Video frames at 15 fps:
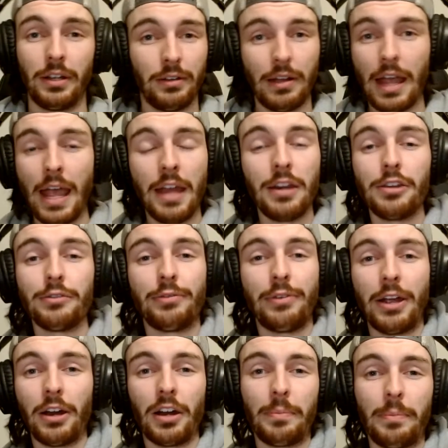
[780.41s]
end of
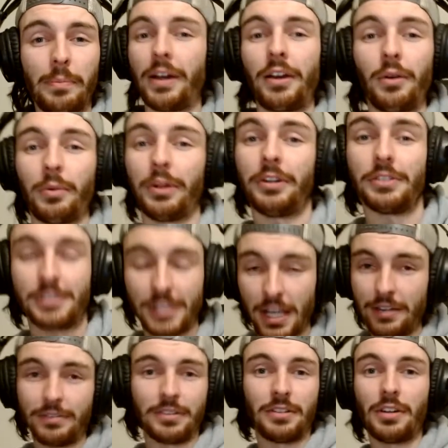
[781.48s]
Harry Potter where you're
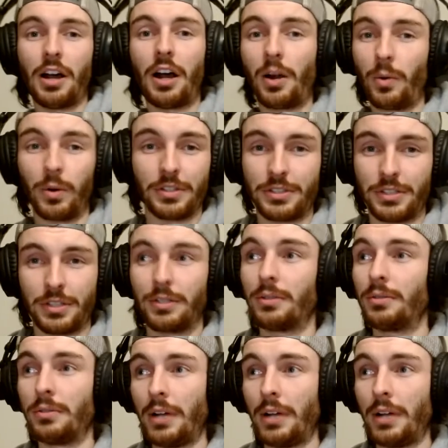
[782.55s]
saving Hogwarts, or